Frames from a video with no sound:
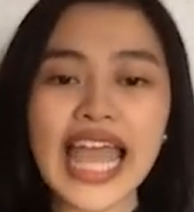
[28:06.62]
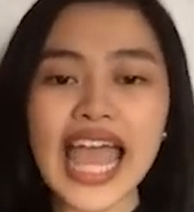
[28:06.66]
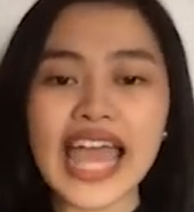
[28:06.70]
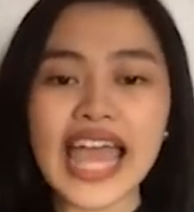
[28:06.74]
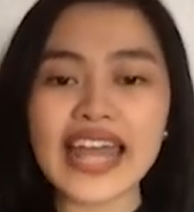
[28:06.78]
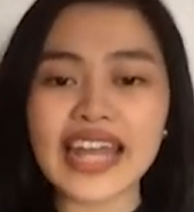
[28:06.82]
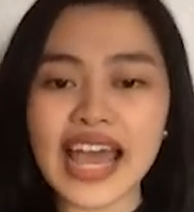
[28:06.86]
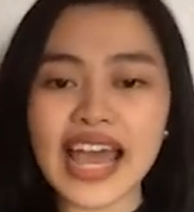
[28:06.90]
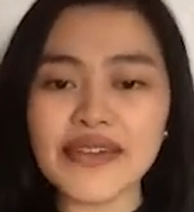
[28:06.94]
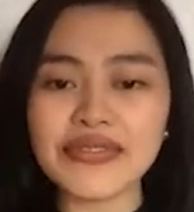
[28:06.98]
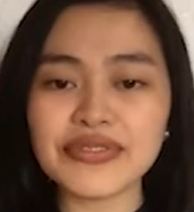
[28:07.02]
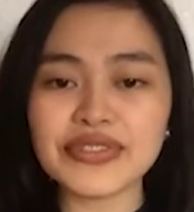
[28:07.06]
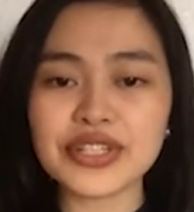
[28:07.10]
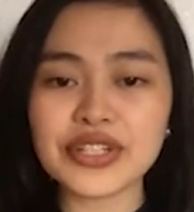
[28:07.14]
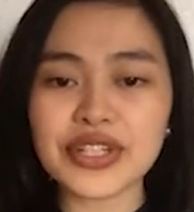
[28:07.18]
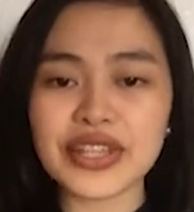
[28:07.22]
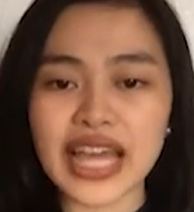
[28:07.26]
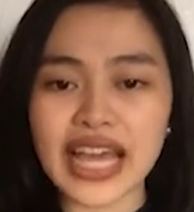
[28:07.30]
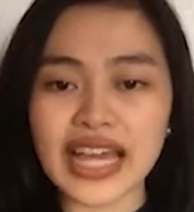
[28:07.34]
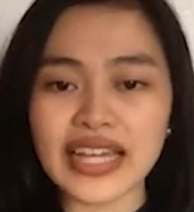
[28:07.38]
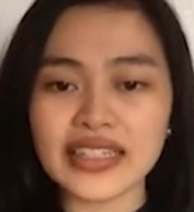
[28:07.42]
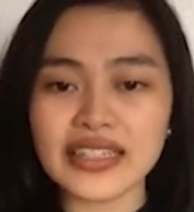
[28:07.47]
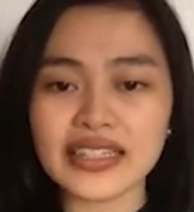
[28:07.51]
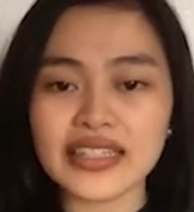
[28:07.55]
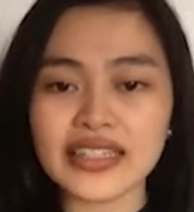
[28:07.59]
And after
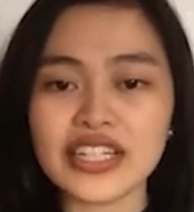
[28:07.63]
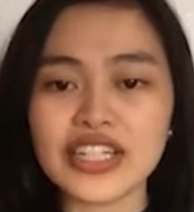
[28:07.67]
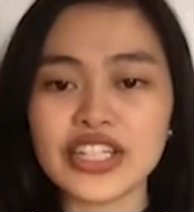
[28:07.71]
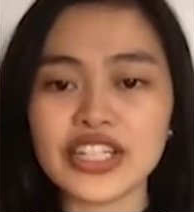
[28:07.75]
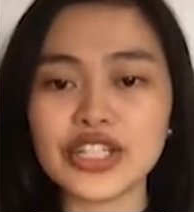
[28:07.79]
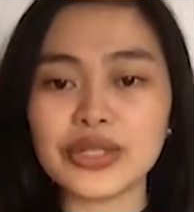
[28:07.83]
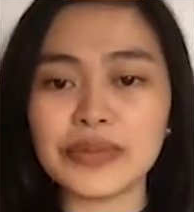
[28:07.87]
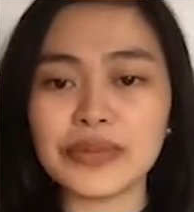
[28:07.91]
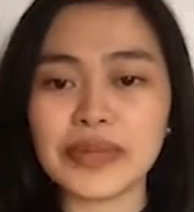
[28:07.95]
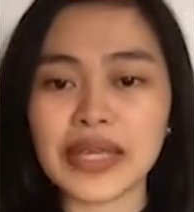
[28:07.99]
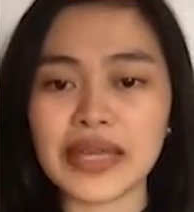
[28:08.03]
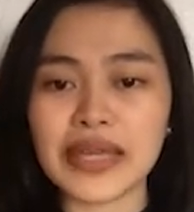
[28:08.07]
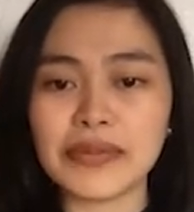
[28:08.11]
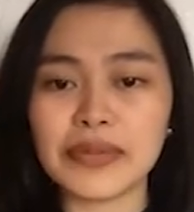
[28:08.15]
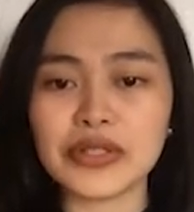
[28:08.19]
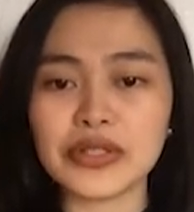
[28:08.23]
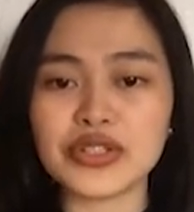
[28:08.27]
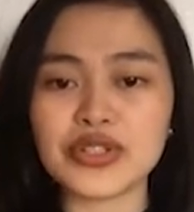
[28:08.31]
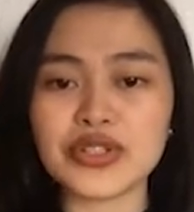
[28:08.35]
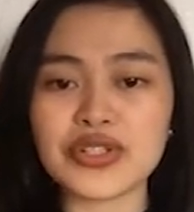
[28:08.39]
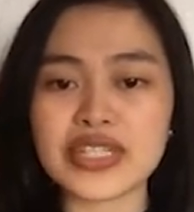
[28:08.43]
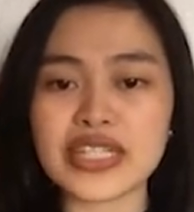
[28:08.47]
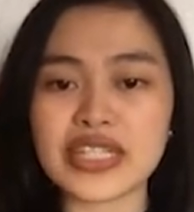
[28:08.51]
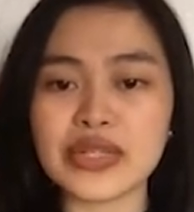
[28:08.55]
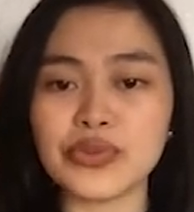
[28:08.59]
that, you'll be able
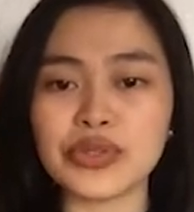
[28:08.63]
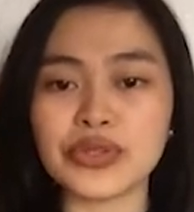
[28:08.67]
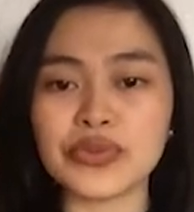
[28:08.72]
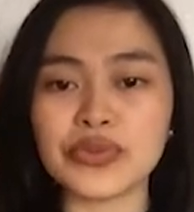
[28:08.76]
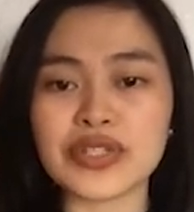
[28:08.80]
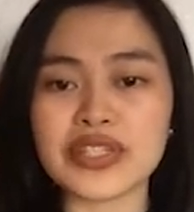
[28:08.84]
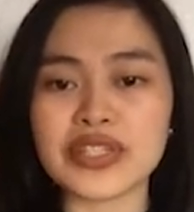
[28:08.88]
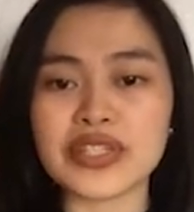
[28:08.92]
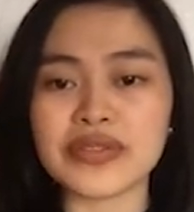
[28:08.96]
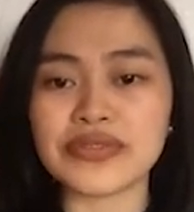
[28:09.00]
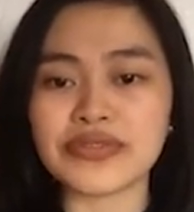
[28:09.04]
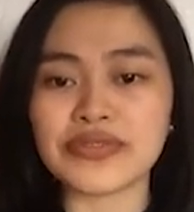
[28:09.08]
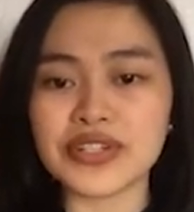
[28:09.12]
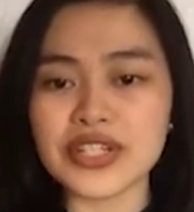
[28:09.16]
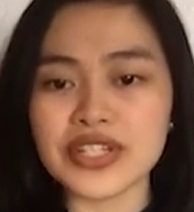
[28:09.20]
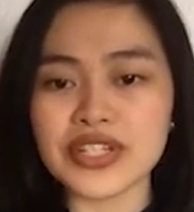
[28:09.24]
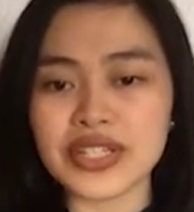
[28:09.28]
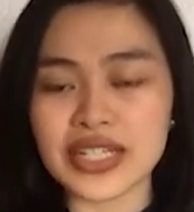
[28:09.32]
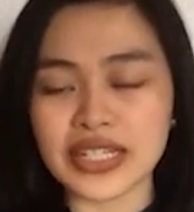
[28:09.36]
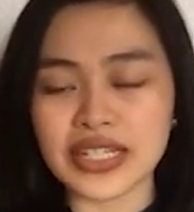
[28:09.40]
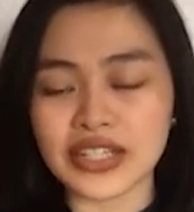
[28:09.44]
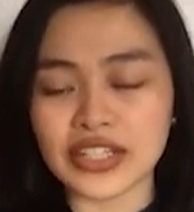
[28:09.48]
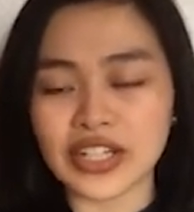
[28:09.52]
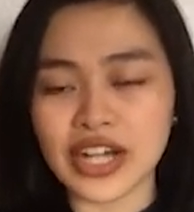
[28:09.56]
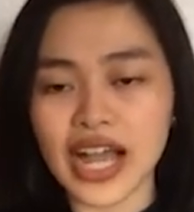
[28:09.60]
to see what was the first
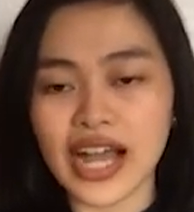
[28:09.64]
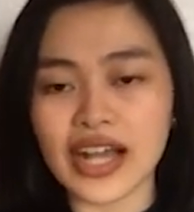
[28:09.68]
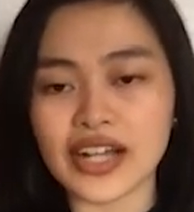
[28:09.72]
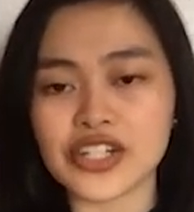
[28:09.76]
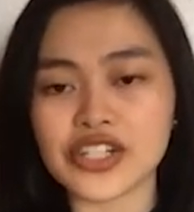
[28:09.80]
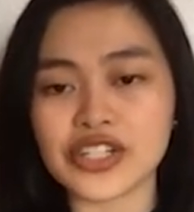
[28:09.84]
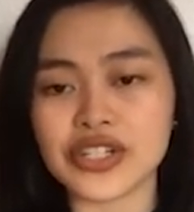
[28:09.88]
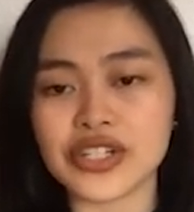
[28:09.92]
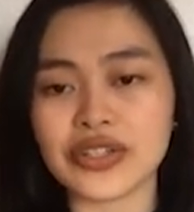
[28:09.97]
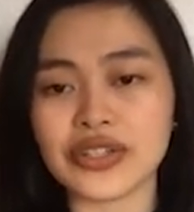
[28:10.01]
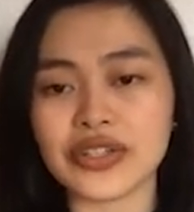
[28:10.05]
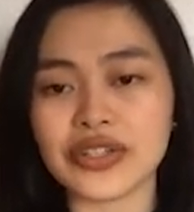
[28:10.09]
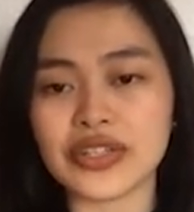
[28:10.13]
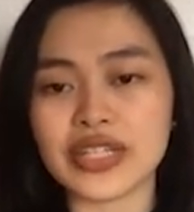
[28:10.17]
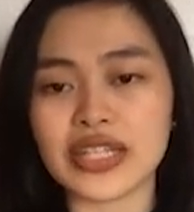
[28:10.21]
interaction.